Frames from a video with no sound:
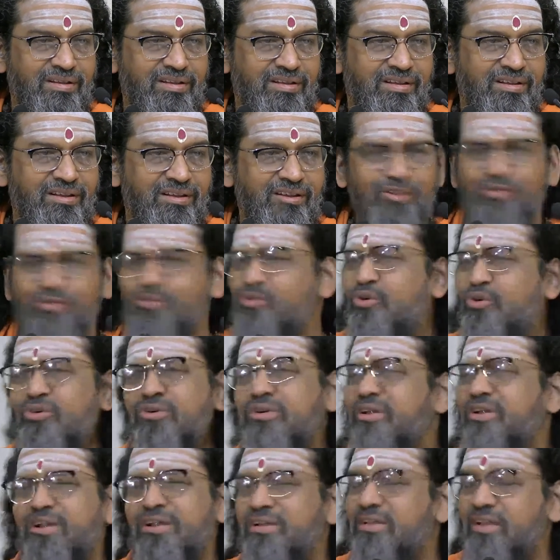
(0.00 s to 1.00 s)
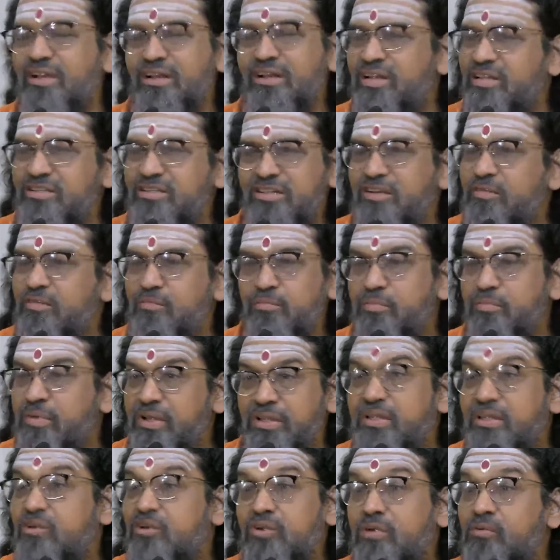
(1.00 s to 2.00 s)
It doesn't mean
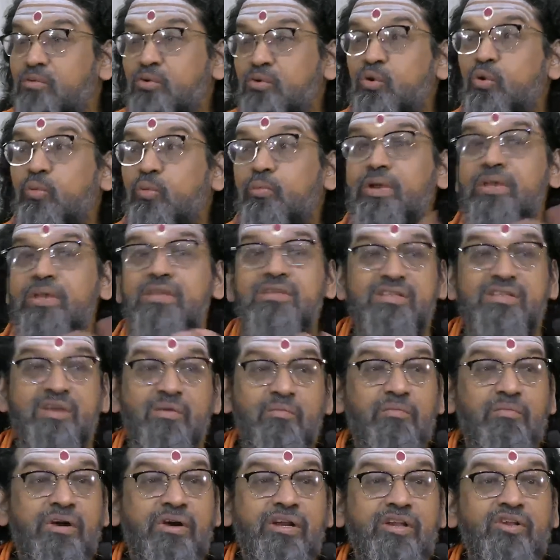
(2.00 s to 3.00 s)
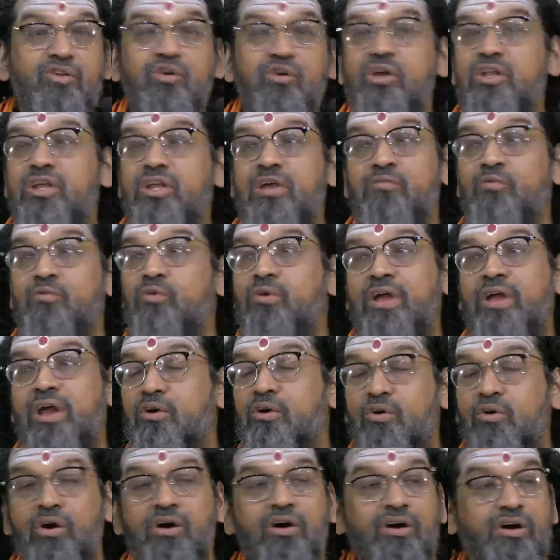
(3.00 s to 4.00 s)
that you have to obey somebody or you have to
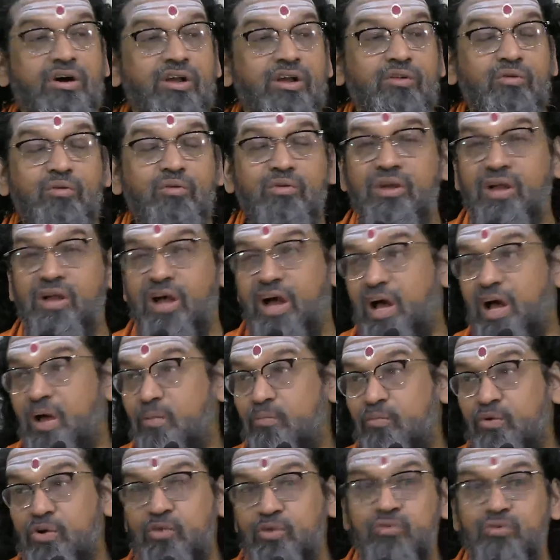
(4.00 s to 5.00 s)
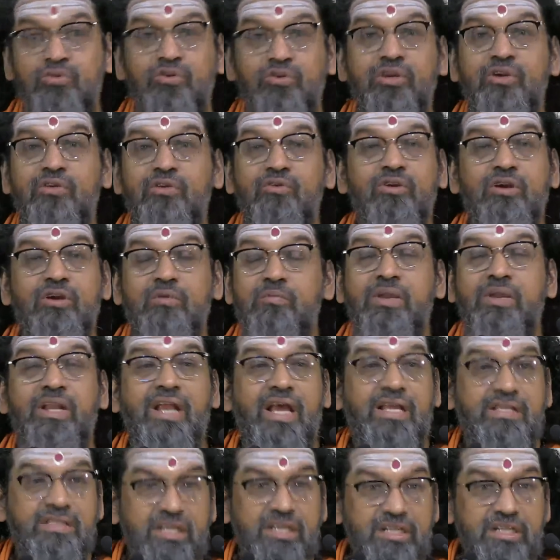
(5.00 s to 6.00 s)
conquer your calm or you need not be
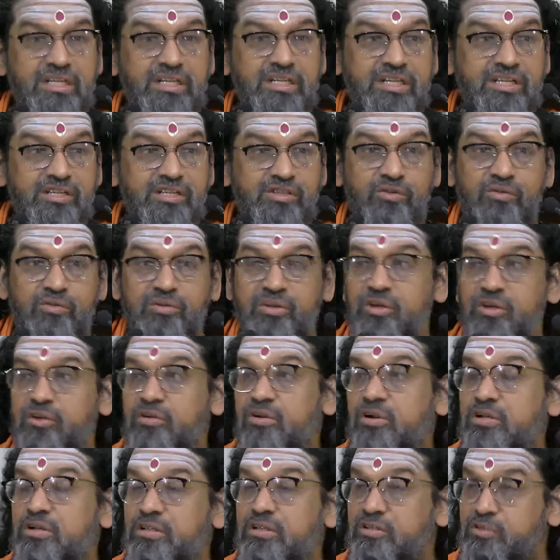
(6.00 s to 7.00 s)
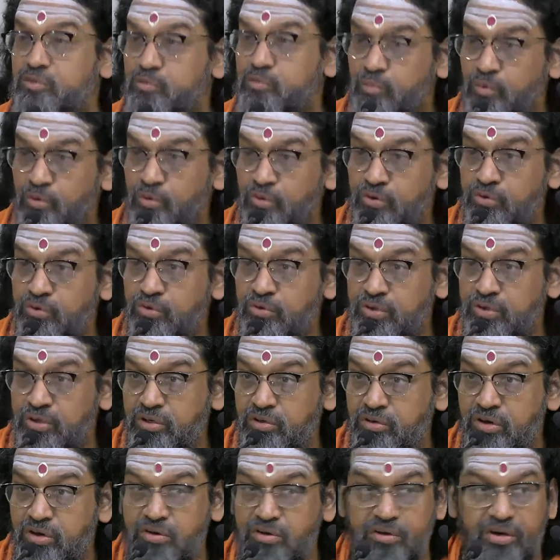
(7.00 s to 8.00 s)
licentious, you need not smoke, you need
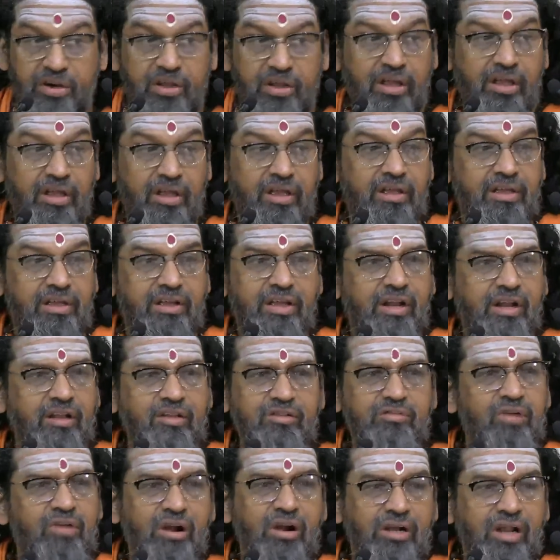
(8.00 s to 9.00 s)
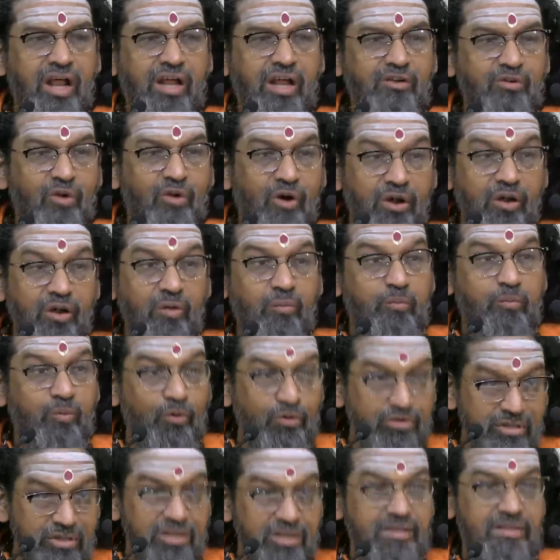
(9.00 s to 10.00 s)
not drink. It is not at all
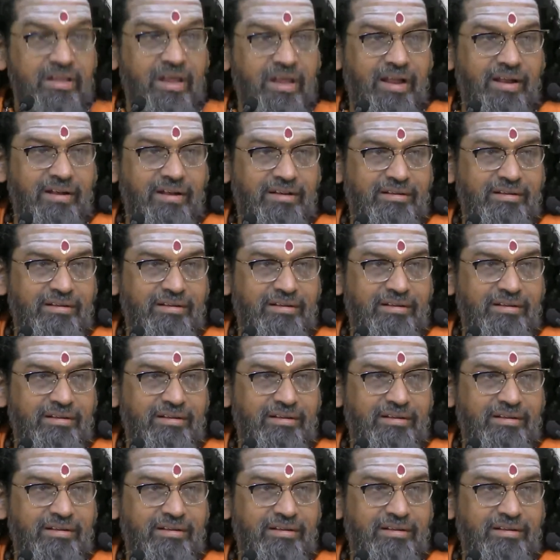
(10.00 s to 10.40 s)
opposing that.